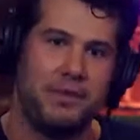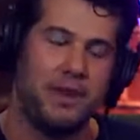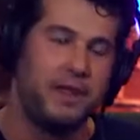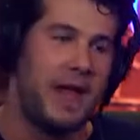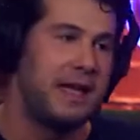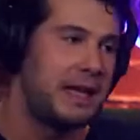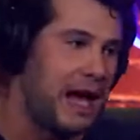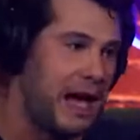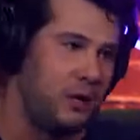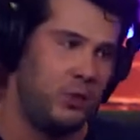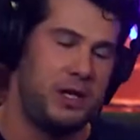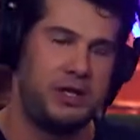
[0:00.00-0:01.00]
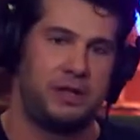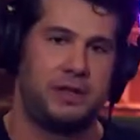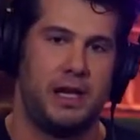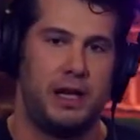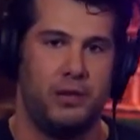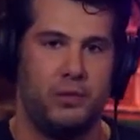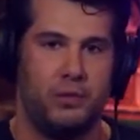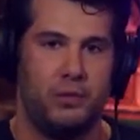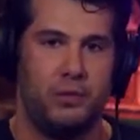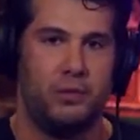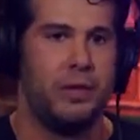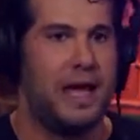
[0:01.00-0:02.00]
Thank God we just,
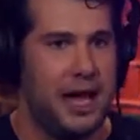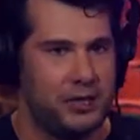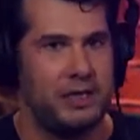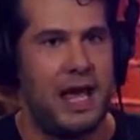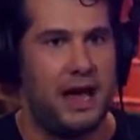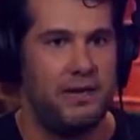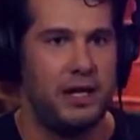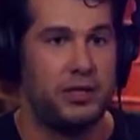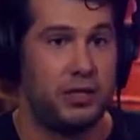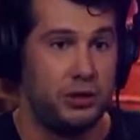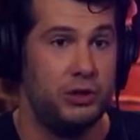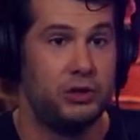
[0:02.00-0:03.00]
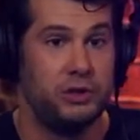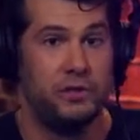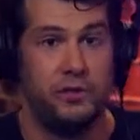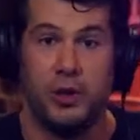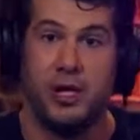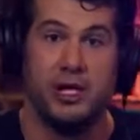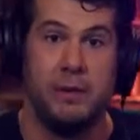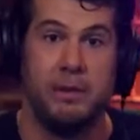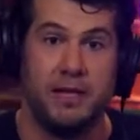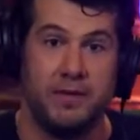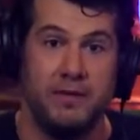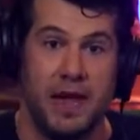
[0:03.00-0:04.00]
we actually have exclusive footage, I
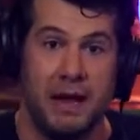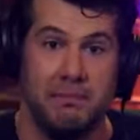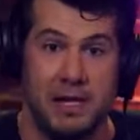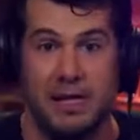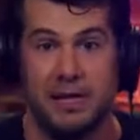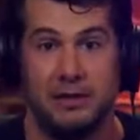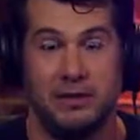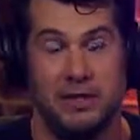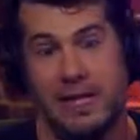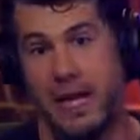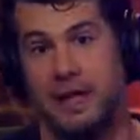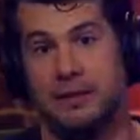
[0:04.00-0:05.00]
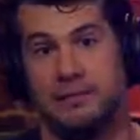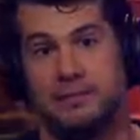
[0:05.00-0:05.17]
believe, of that meeting today.